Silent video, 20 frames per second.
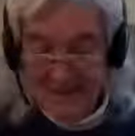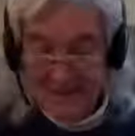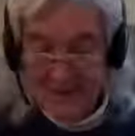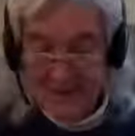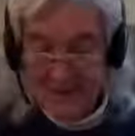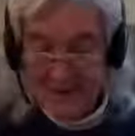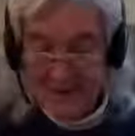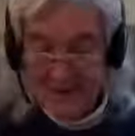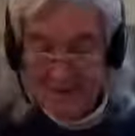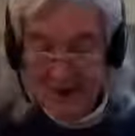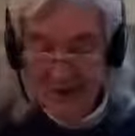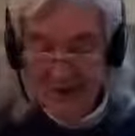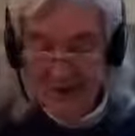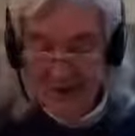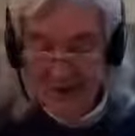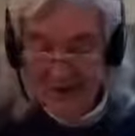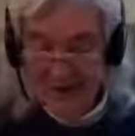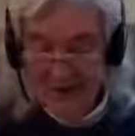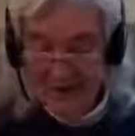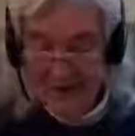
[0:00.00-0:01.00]
More
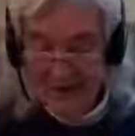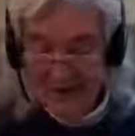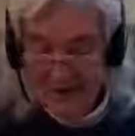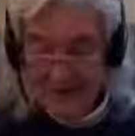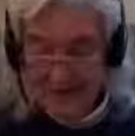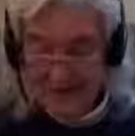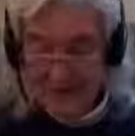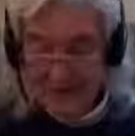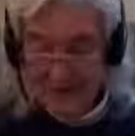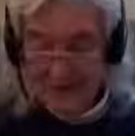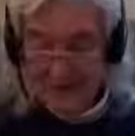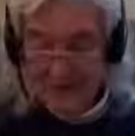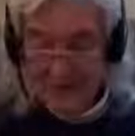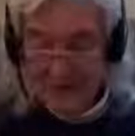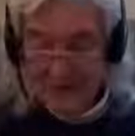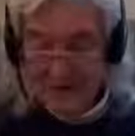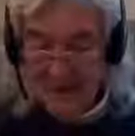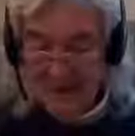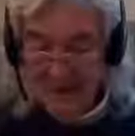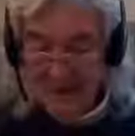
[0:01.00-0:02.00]
especially, if
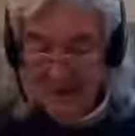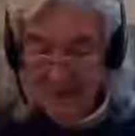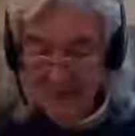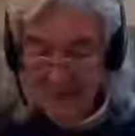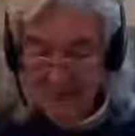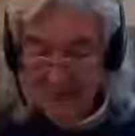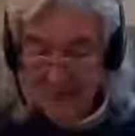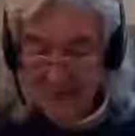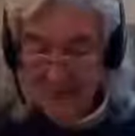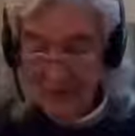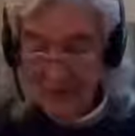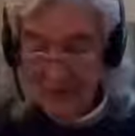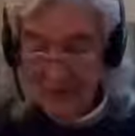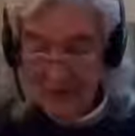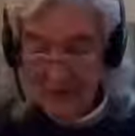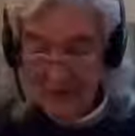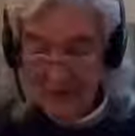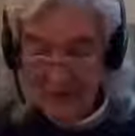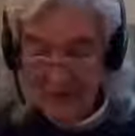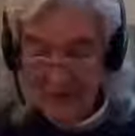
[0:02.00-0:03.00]
you take as your role
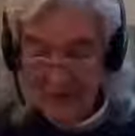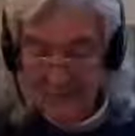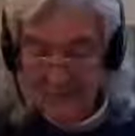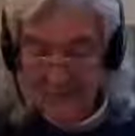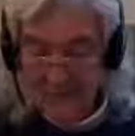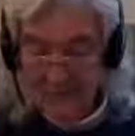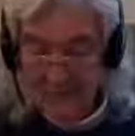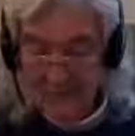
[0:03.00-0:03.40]
model of the